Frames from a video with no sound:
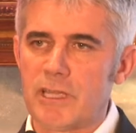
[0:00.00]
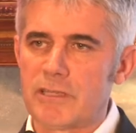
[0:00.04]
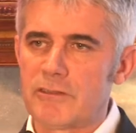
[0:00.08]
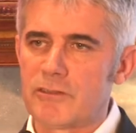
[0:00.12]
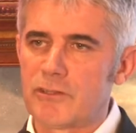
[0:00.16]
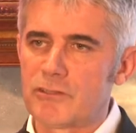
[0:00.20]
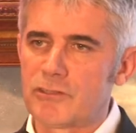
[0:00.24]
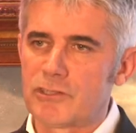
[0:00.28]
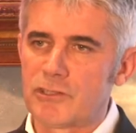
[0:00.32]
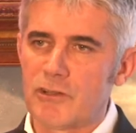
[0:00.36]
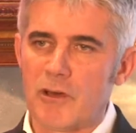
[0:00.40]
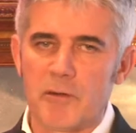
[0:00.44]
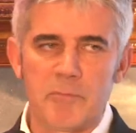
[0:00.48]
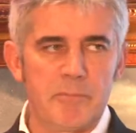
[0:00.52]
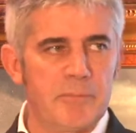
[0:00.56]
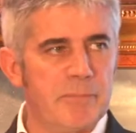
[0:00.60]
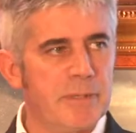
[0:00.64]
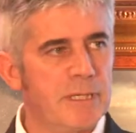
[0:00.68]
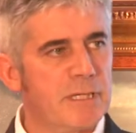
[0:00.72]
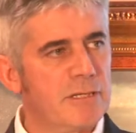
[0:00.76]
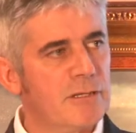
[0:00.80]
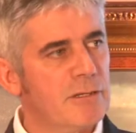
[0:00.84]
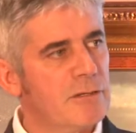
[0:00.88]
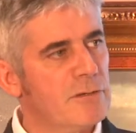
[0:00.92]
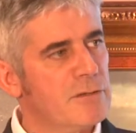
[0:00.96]
at the top
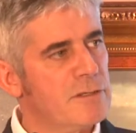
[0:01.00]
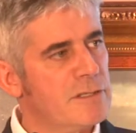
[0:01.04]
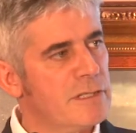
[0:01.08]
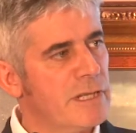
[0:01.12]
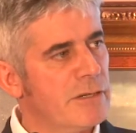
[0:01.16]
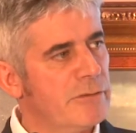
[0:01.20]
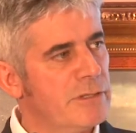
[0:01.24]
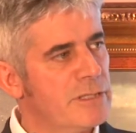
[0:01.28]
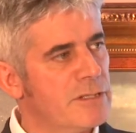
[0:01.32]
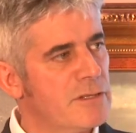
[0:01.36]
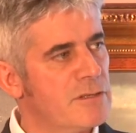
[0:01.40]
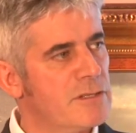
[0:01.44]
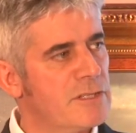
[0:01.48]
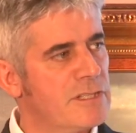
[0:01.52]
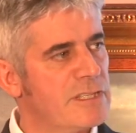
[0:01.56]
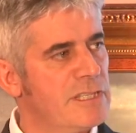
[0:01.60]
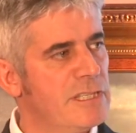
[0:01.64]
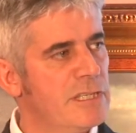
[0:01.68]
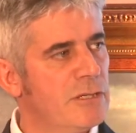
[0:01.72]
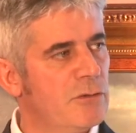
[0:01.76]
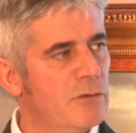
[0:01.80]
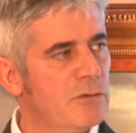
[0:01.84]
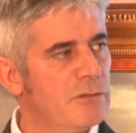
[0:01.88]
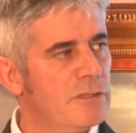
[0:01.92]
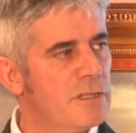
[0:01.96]
because there is a
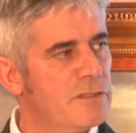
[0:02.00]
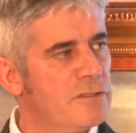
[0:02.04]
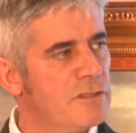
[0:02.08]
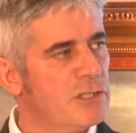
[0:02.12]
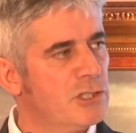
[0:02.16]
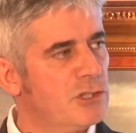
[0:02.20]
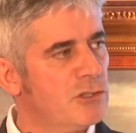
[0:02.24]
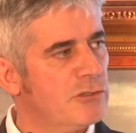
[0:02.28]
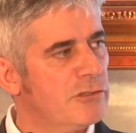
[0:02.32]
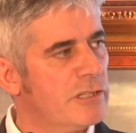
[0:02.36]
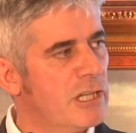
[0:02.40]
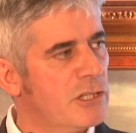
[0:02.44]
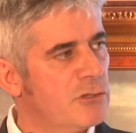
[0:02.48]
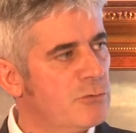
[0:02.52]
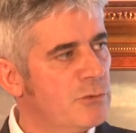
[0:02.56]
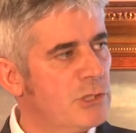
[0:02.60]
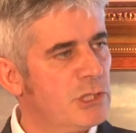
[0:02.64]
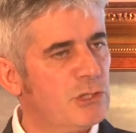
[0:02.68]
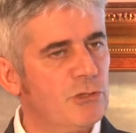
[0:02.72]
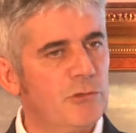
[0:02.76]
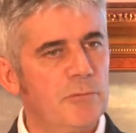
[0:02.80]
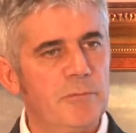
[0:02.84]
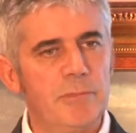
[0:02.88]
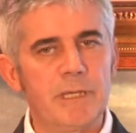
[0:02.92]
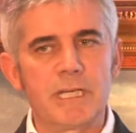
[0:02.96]
C E O decision that we
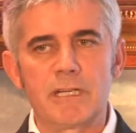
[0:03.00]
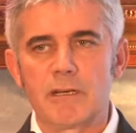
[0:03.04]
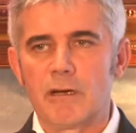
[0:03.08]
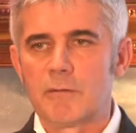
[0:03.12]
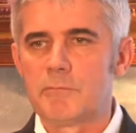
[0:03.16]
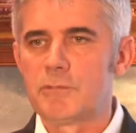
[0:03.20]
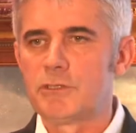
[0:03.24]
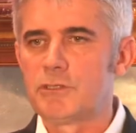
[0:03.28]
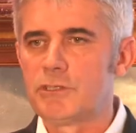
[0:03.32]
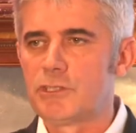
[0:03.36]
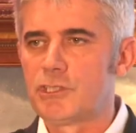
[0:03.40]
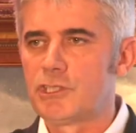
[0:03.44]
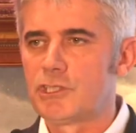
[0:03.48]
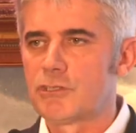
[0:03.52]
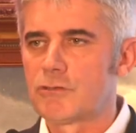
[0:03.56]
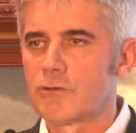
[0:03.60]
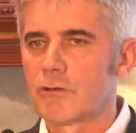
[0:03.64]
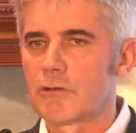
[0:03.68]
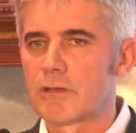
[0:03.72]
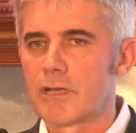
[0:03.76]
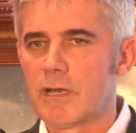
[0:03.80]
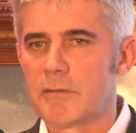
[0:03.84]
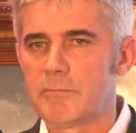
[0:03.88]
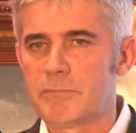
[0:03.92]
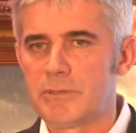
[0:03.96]
should become a
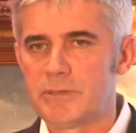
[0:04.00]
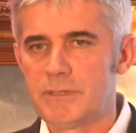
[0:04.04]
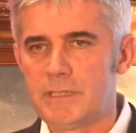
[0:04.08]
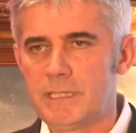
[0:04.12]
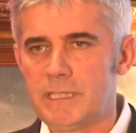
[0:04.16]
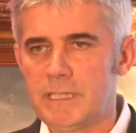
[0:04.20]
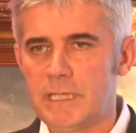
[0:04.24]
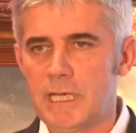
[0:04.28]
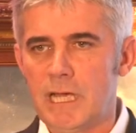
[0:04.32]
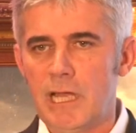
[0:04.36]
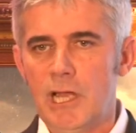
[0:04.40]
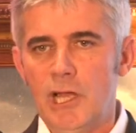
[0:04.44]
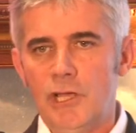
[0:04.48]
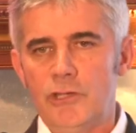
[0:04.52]
digital company.